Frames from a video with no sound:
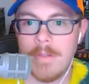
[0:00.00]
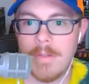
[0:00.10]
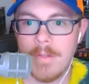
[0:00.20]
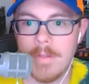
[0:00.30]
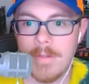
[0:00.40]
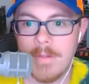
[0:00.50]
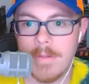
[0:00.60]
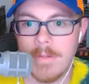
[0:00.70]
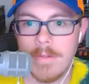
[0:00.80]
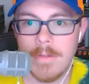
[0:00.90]

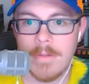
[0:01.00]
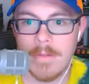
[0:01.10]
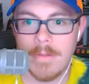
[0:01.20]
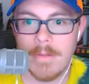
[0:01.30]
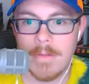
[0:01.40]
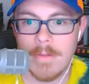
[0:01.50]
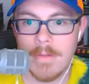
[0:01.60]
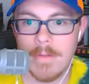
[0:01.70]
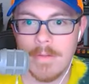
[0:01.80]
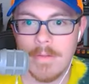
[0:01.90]

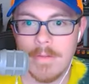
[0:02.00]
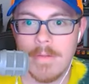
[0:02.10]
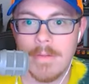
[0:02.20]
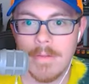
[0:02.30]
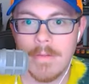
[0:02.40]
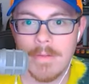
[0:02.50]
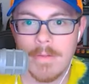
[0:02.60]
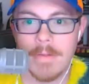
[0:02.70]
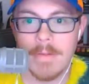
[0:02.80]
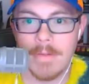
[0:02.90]

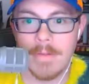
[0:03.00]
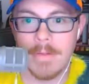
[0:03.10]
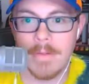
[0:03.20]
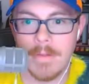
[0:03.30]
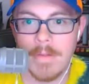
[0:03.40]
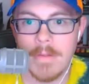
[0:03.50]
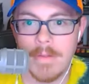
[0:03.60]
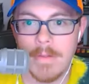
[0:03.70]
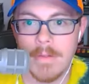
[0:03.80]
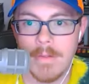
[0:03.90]

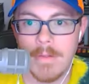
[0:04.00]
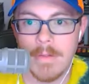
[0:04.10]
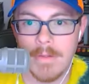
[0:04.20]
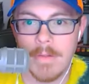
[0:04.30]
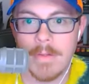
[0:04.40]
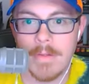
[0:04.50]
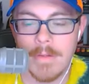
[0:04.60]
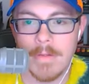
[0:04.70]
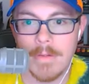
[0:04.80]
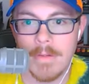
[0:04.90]

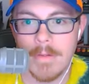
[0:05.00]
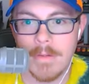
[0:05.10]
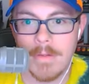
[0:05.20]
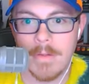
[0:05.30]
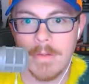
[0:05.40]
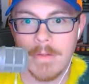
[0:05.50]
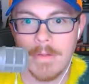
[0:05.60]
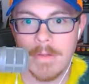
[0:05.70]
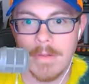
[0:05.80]
(not speaking)